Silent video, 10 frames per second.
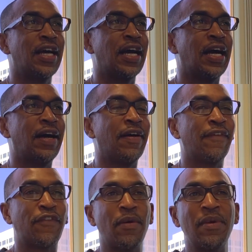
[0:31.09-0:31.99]

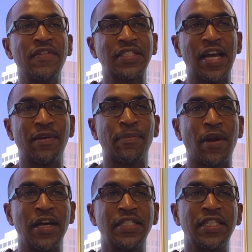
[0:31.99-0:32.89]
Affirmative asylum
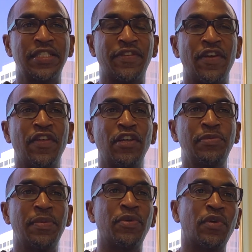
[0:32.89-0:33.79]
process is for those
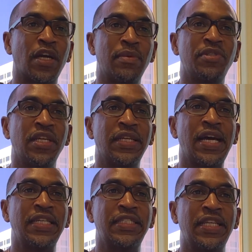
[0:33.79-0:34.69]
people who come to the
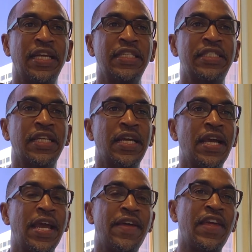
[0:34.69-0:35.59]
United States
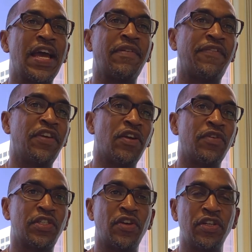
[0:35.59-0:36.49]
and they have a fear of
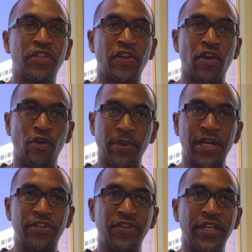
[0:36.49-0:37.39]
returning to their home
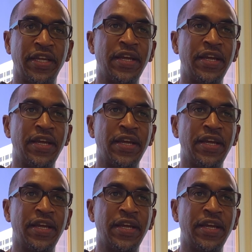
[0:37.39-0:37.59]
country.